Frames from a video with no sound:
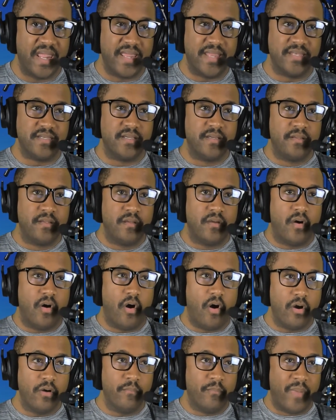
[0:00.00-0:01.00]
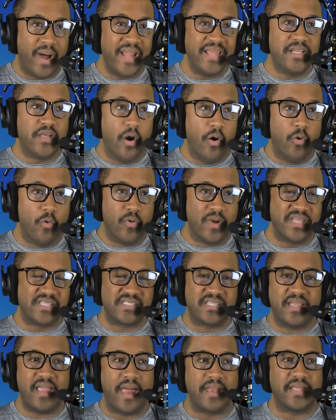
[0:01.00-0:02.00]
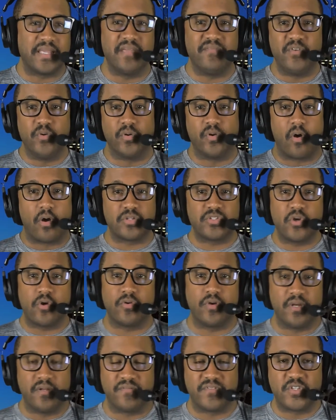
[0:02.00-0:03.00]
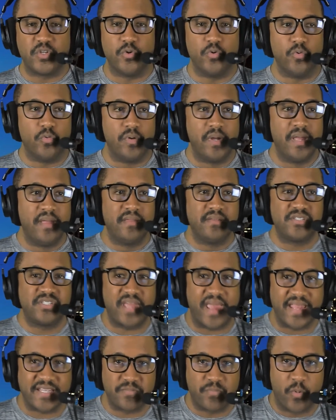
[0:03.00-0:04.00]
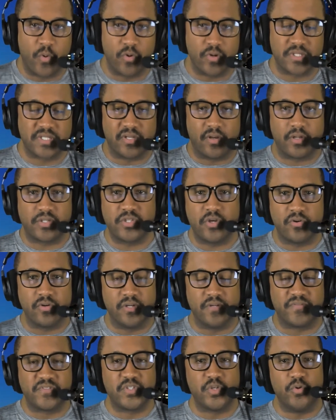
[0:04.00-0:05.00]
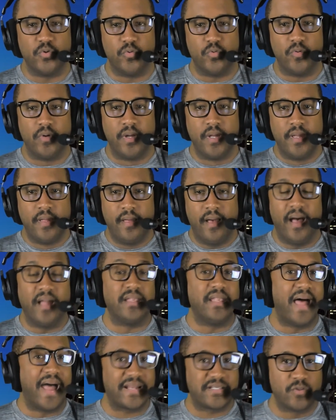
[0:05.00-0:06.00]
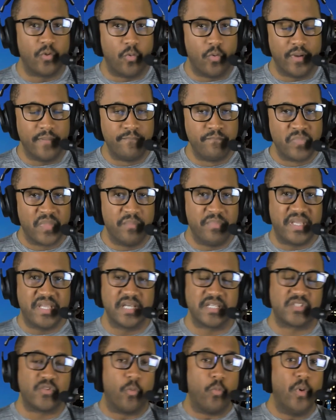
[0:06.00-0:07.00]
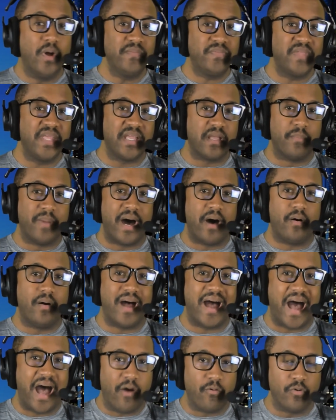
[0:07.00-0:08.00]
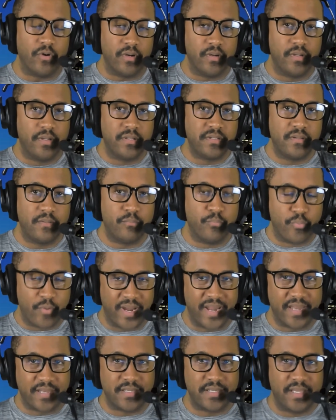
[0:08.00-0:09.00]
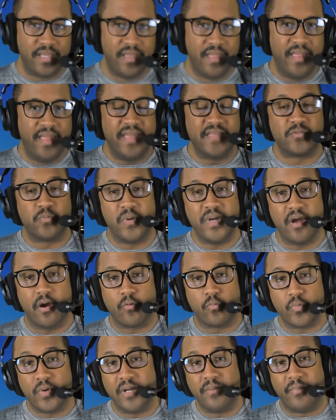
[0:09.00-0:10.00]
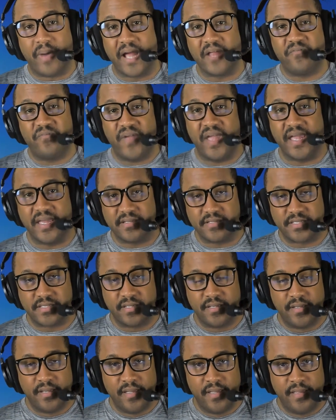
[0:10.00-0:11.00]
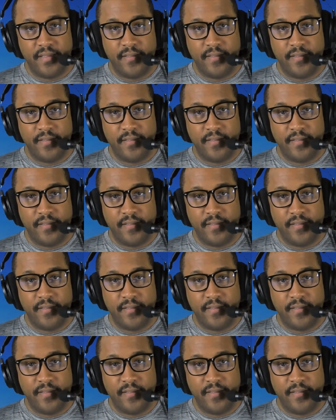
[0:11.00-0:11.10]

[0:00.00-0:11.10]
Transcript: And my goal is to kind of give you an alternative to chat sports, an alternative to Locked On. Because the one thing about our brand is we are run by fans.